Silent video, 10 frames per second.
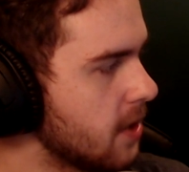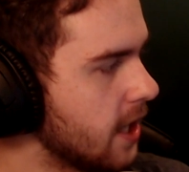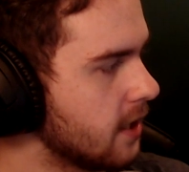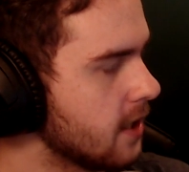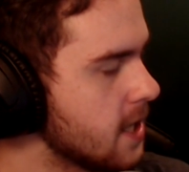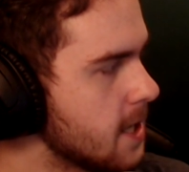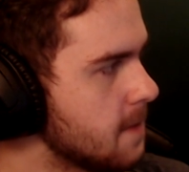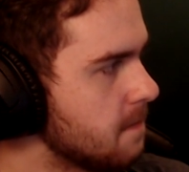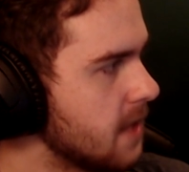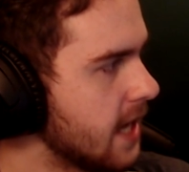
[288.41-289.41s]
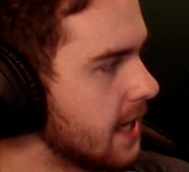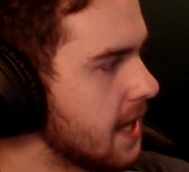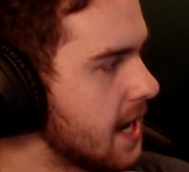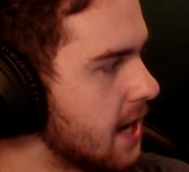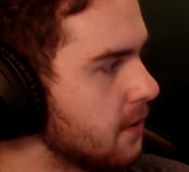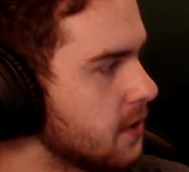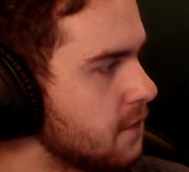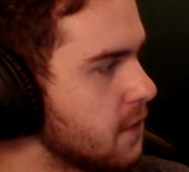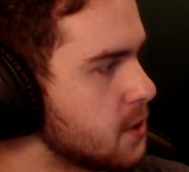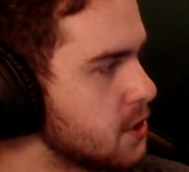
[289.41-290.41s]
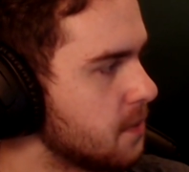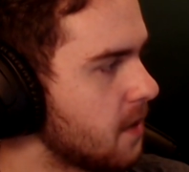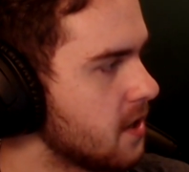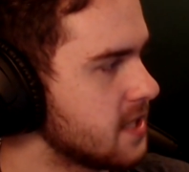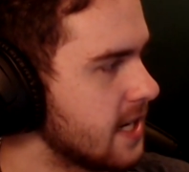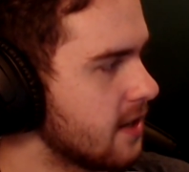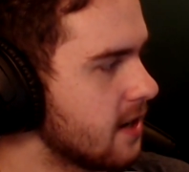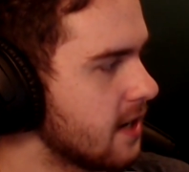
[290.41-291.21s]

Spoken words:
Like, again, how the first 2 parts had a lot of